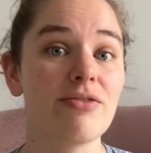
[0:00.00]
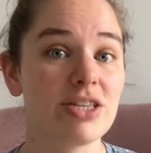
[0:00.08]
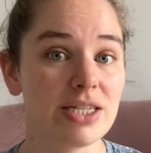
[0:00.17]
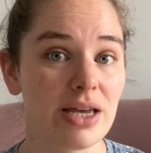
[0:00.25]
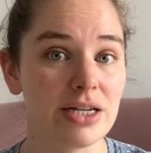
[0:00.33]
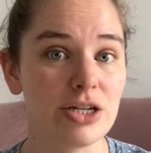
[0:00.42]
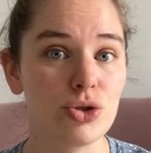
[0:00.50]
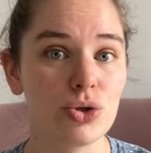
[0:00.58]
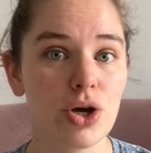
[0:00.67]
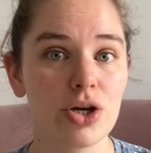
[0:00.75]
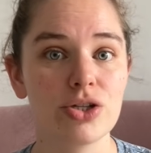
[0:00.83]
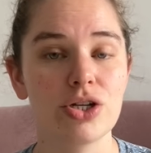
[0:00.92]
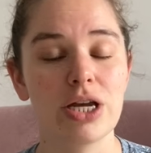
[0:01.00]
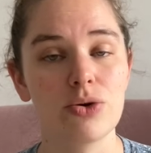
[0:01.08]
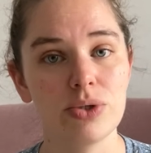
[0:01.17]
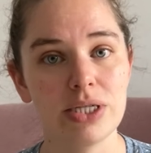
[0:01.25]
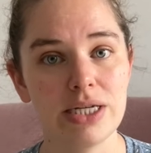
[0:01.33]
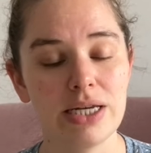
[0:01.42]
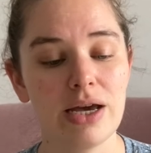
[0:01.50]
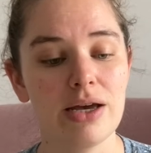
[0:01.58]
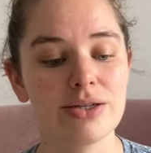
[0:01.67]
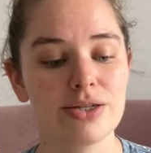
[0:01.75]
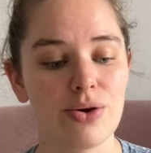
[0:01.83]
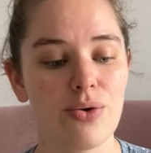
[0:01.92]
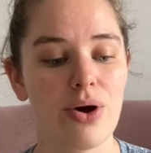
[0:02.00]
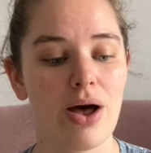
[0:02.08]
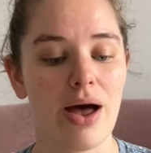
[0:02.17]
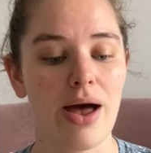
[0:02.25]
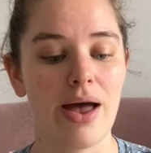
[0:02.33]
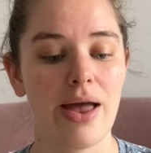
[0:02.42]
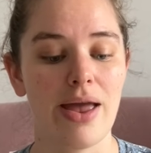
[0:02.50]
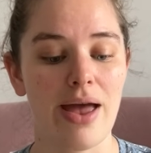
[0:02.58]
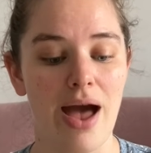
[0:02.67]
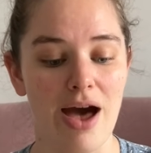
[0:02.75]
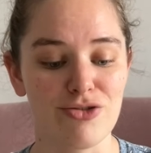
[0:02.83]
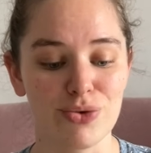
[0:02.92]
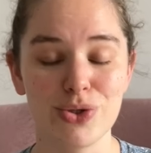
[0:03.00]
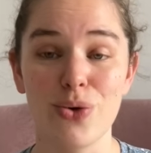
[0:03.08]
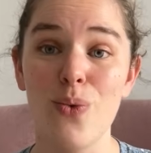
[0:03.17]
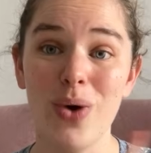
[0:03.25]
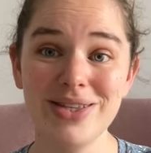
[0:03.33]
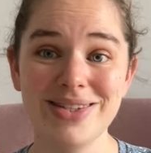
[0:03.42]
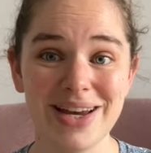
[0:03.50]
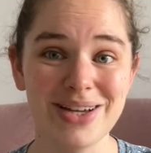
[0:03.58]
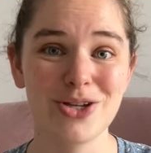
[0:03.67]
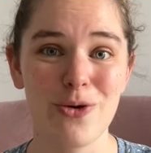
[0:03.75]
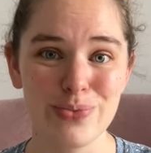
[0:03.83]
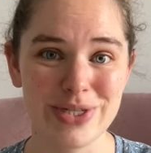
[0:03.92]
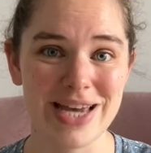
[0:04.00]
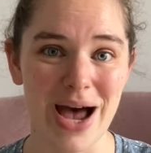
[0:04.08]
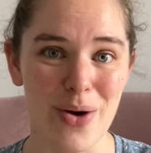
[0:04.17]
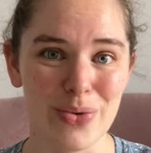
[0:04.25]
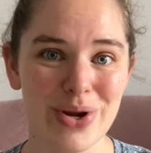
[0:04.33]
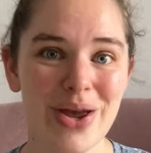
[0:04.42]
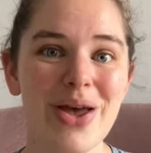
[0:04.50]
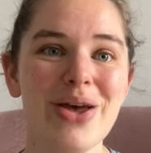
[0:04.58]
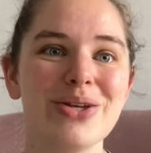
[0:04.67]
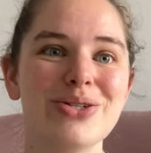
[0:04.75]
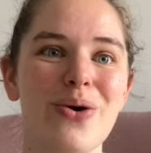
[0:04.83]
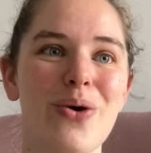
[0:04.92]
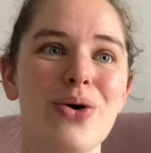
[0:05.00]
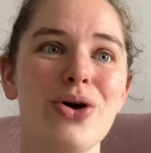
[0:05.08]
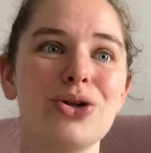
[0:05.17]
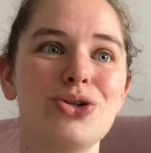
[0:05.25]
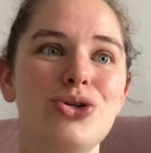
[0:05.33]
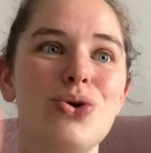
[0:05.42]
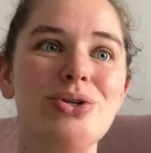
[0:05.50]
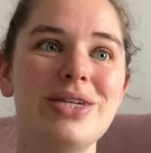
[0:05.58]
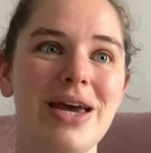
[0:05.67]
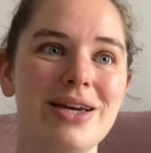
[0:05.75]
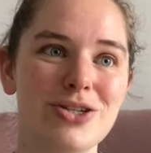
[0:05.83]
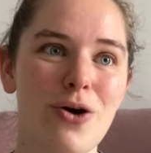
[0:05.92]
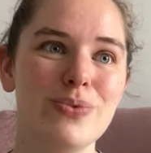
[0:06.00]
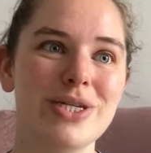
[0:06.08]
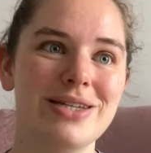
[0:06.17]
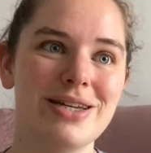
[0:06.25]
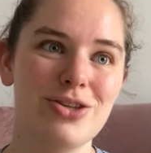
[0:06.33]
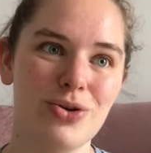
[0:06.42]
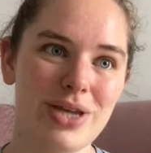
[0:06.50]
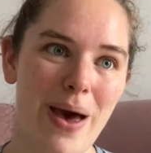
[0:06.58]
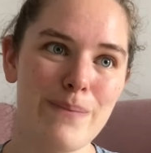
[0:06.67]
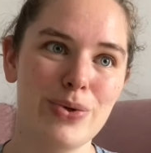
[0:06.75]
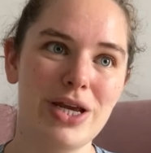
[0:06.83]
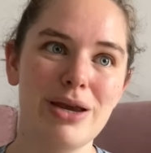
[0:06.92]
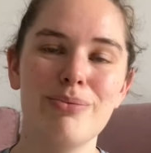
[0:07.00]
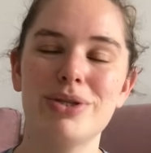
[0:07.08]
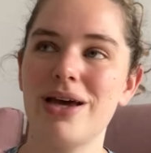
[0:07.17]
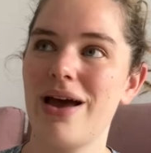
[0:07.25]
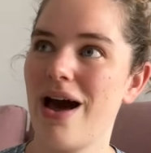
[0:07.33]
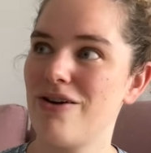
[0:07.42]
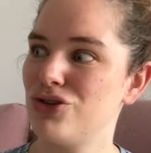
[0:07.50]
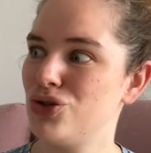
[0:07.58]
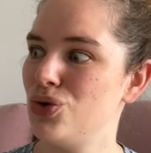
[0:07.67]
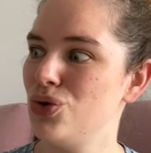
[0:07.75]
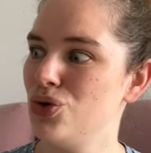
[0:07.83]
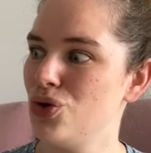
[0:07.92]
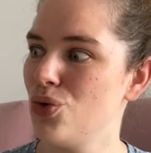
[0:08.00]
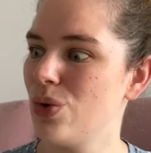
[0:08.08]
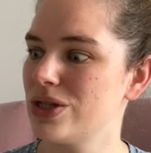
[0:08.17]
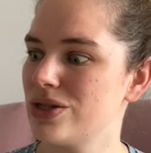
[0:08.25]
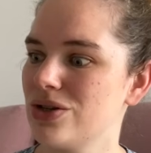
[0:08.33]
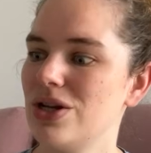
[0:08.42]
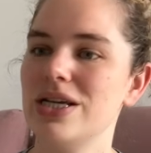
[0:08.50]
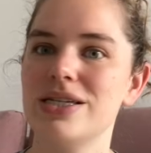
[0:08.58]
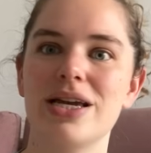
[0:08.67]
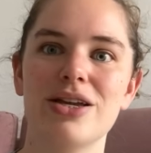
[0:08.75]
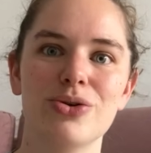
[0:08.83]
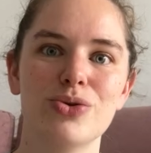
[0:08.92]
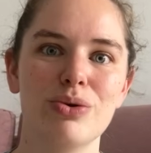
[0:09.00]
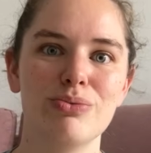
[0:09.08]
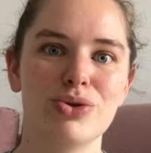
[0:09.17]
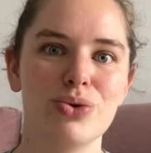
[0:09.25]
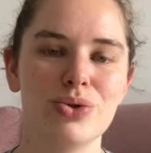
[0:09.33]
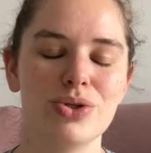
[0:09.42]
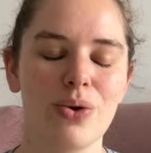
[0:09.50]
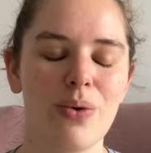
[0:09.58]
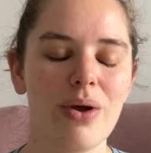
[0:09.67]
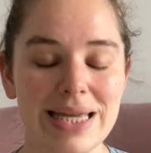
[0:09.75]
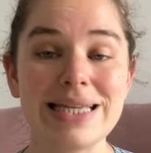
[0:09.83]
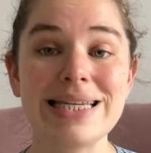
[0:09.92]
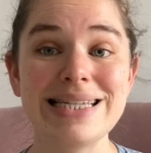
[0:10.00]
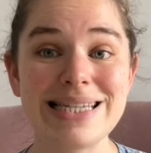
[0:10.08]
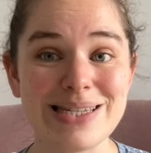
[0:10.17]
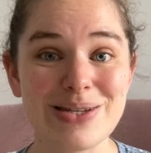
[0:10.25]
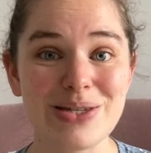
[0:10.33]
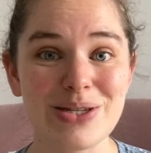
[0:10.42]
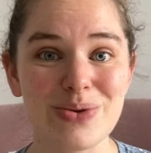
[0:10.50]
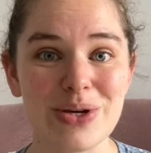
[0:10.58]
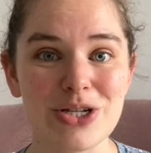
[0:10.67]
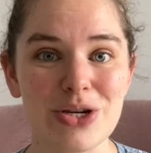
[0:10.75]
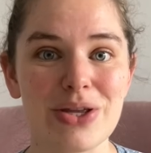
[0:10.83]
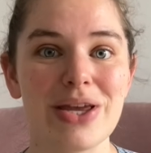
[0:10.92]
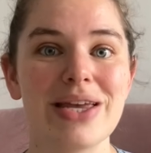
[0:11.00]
decided to cut an Agustina. So I have also 1 tank top down. So 2 tank tops that are not happening, but I have 2 new ones on the list and a swimsuit. So this is the situation.